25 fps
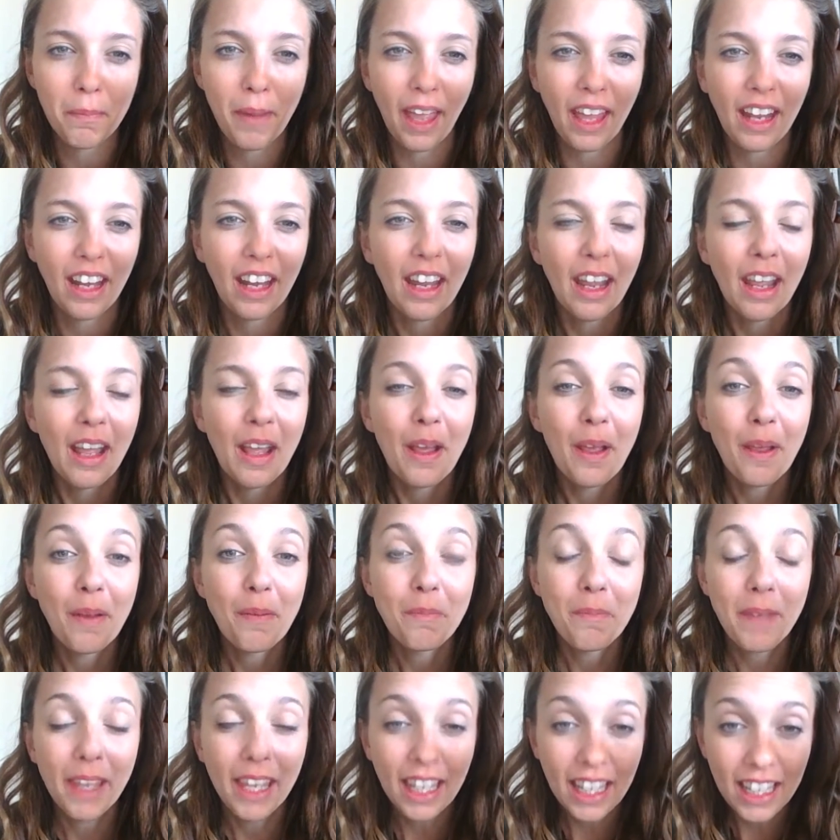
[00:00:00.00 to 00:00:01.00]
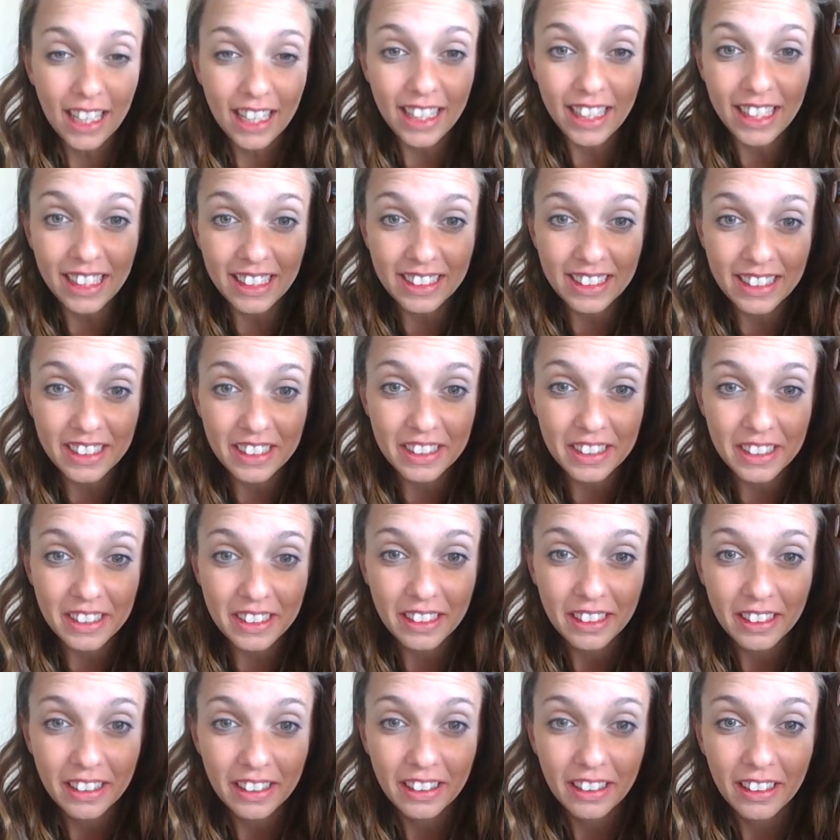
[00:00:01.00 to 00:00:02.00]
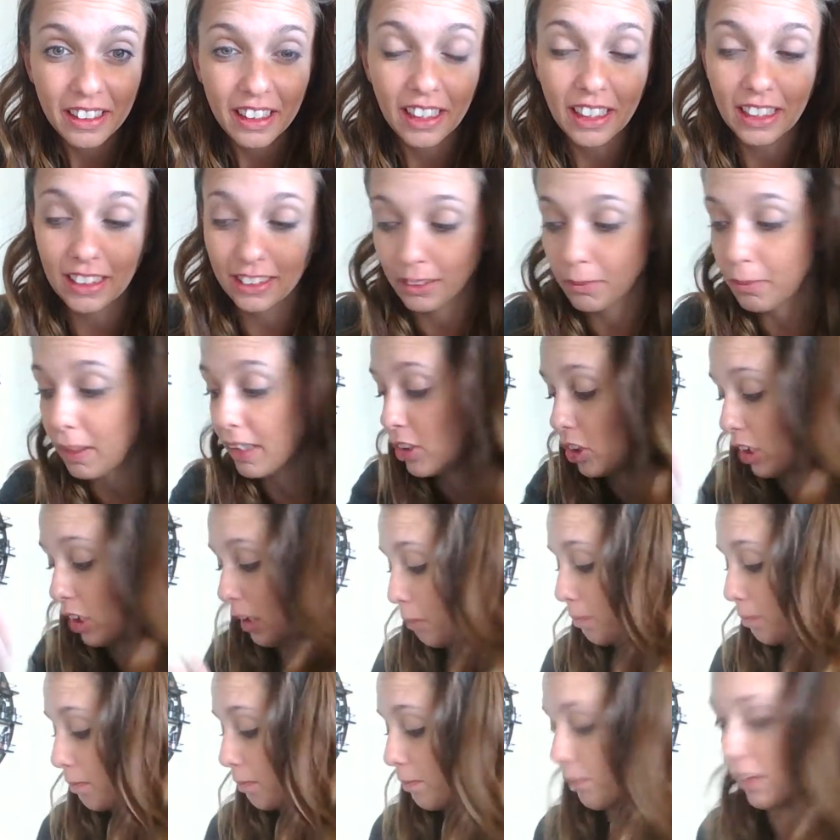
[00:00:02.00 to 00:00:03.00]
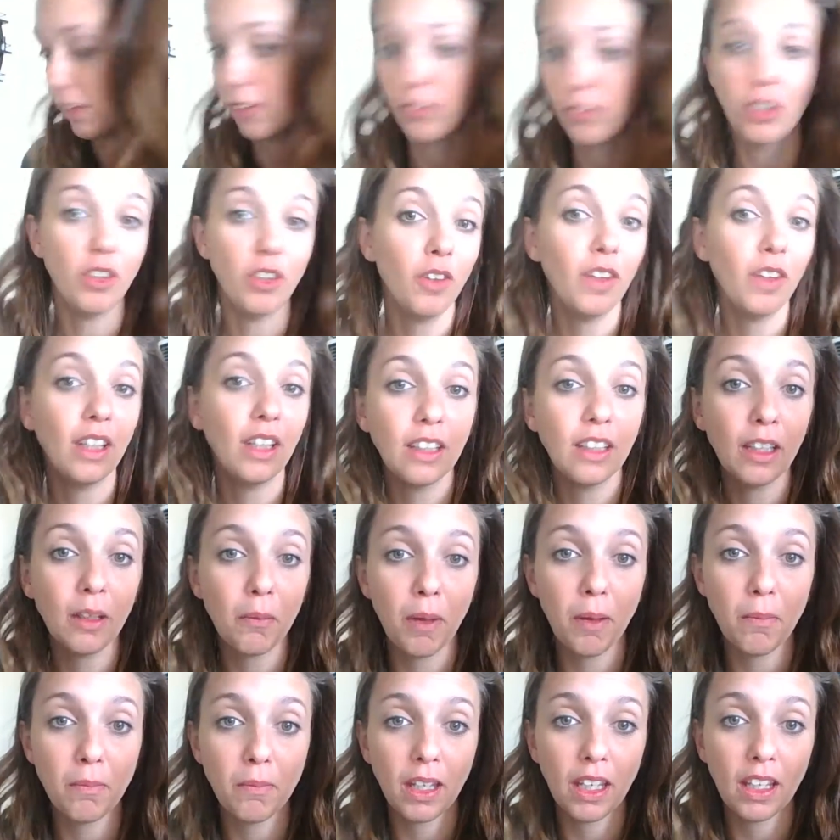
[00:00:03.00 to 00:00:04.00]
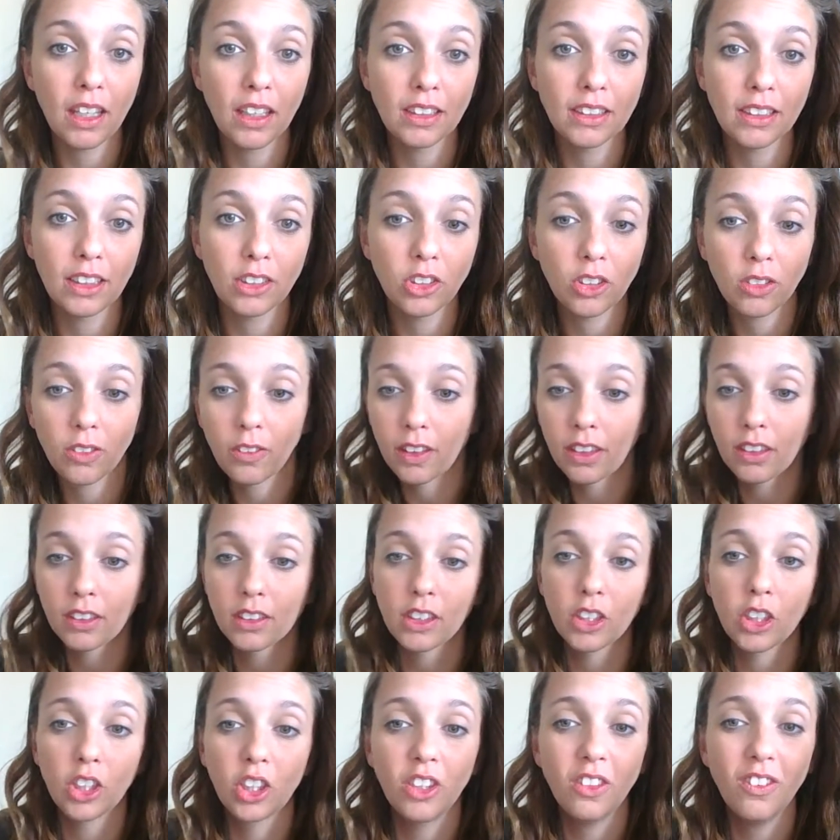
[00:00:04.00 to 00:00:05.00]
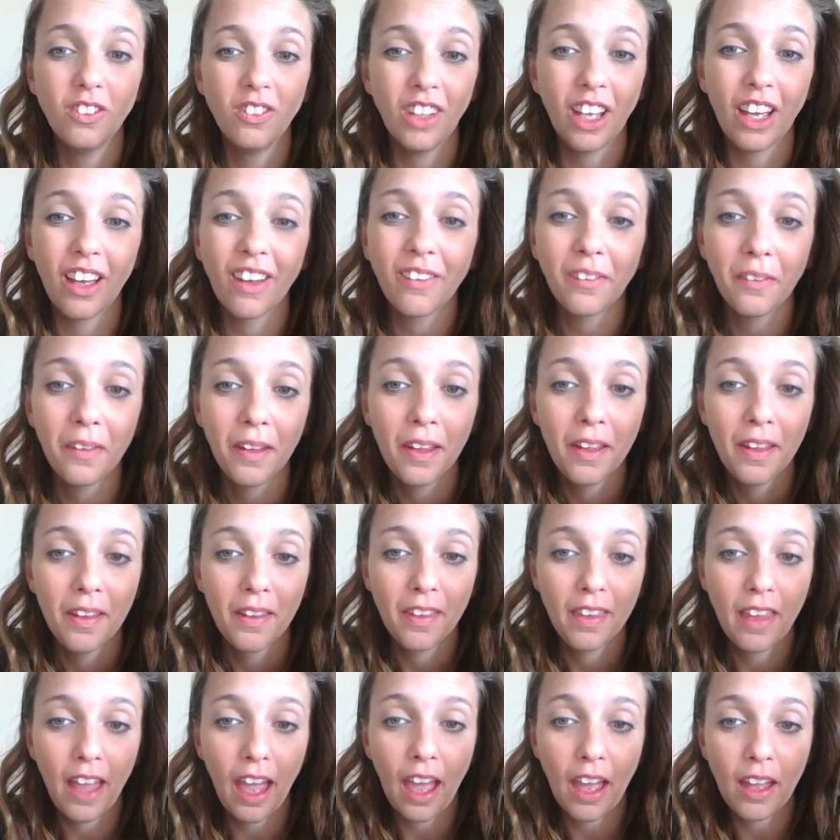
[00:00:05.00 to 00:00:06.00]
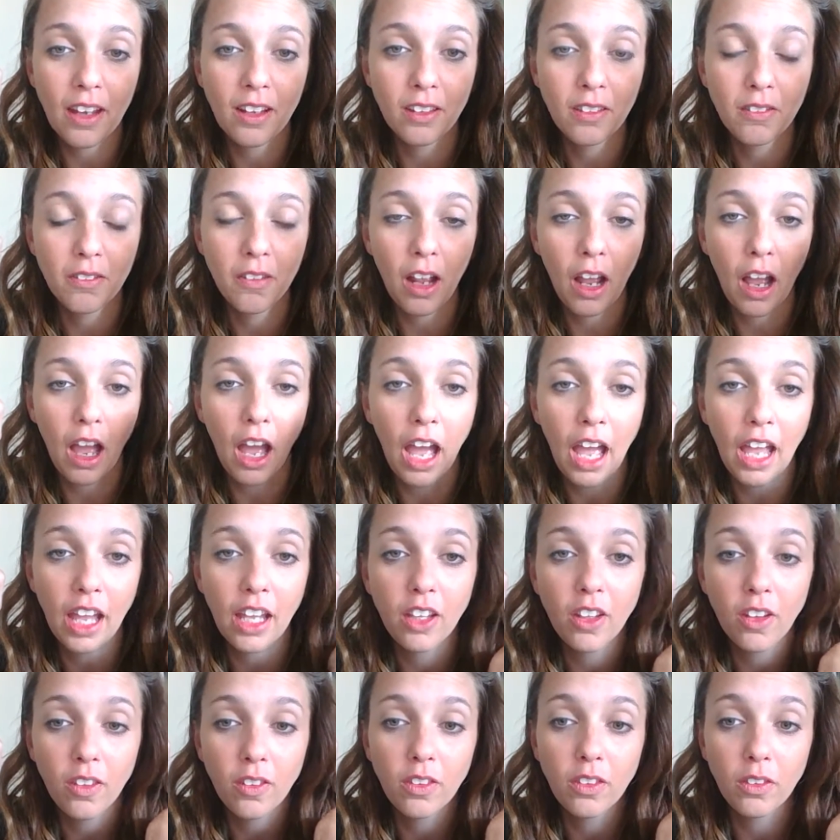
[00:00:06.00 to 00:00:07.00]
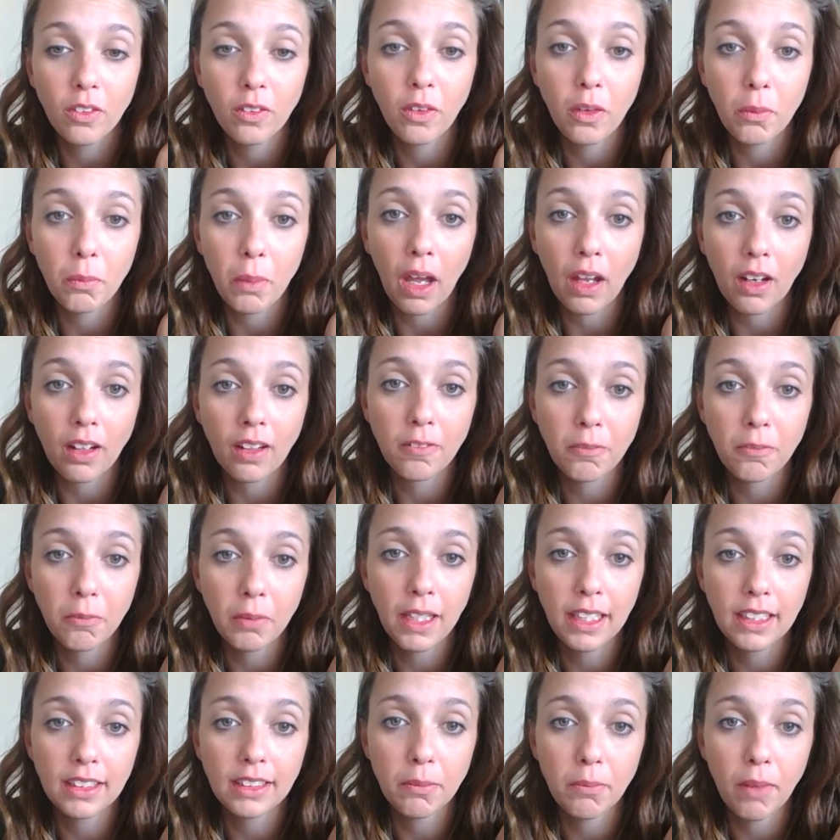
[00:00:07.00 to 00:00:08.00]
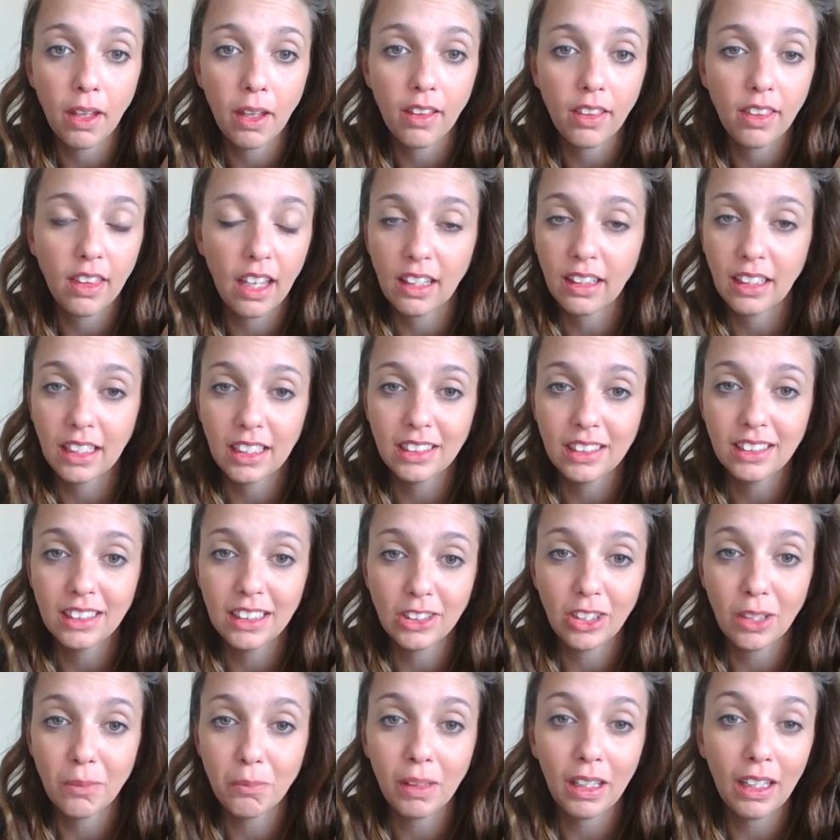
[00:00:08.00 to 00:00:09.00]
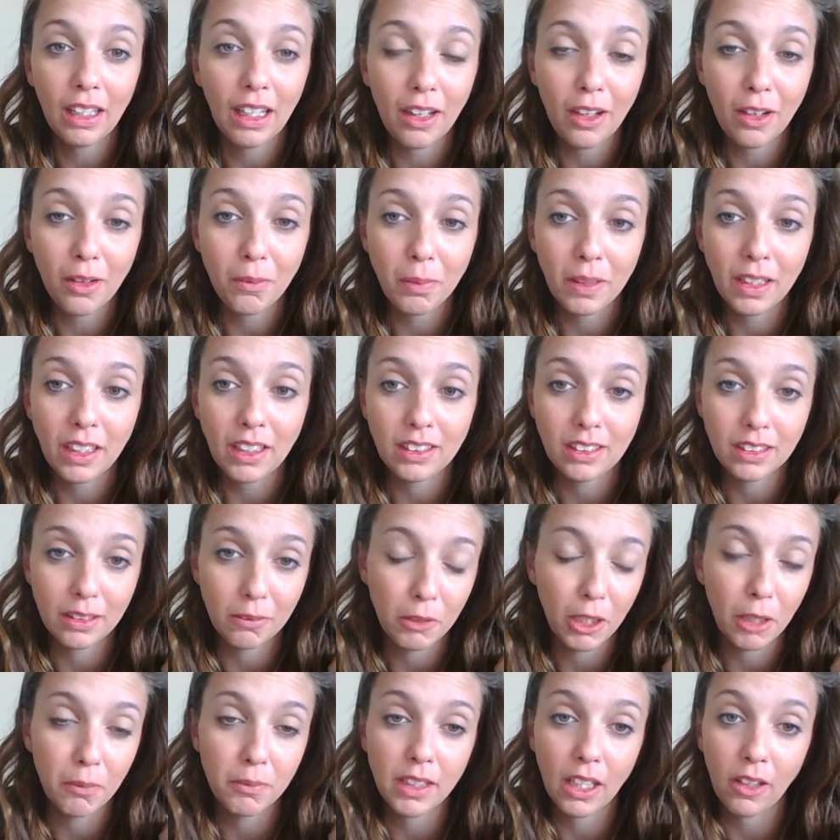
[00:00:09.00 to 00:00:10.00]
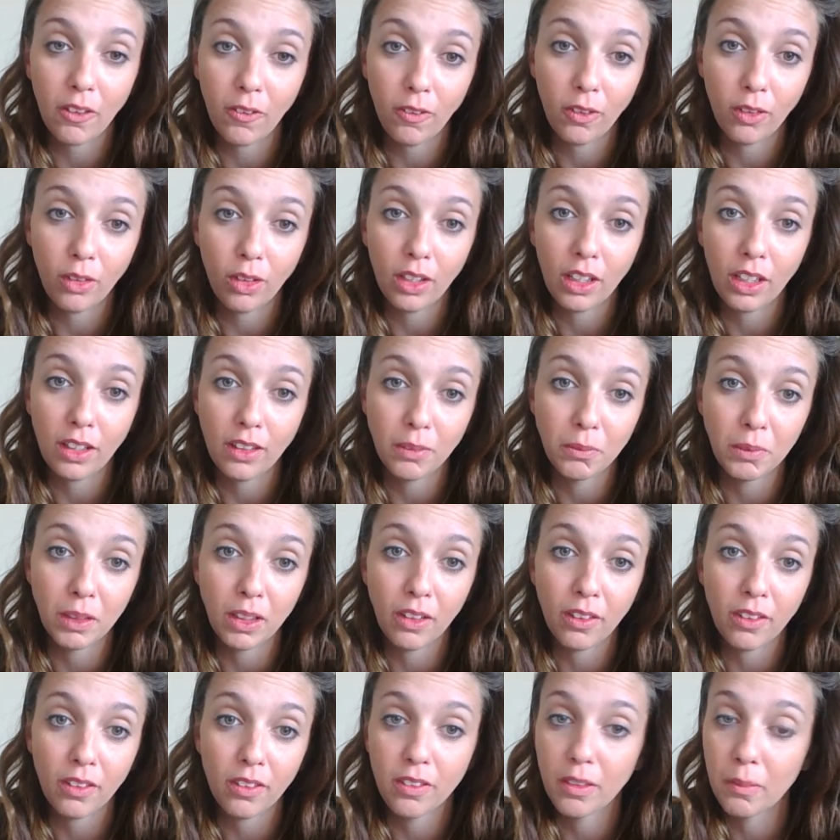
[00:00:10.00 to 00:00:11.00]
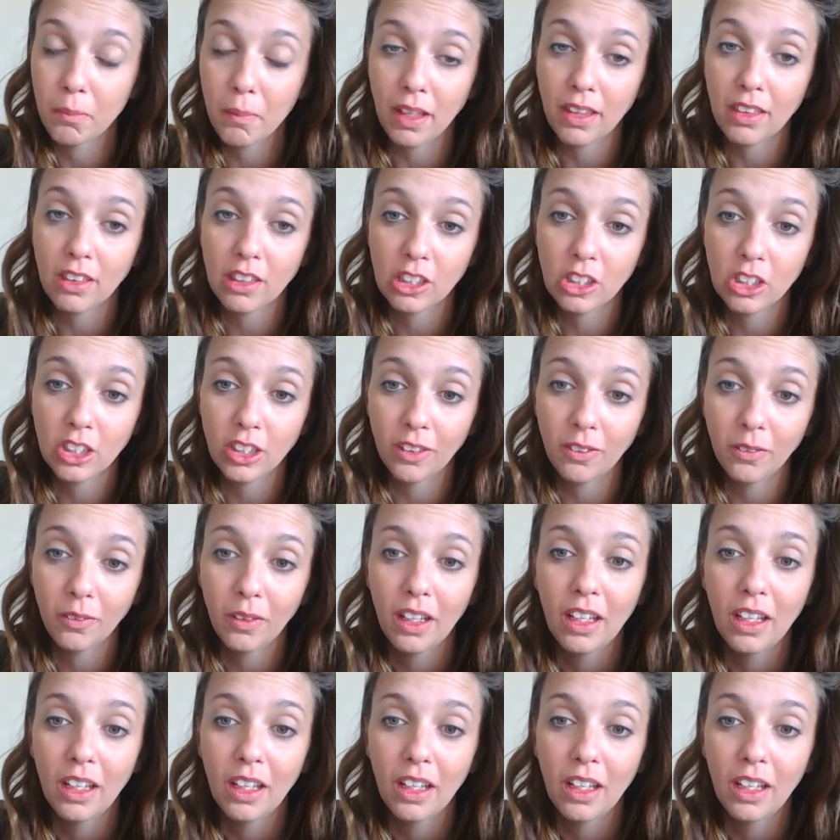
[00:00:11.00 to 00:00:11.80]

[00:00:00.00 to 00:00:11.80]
But Peace is my jam. If you know anything about me and essential oils, you know that I go through a bottle of Peace a month at least. It's on my LRP, and sometimes I order it in the middle of the month too.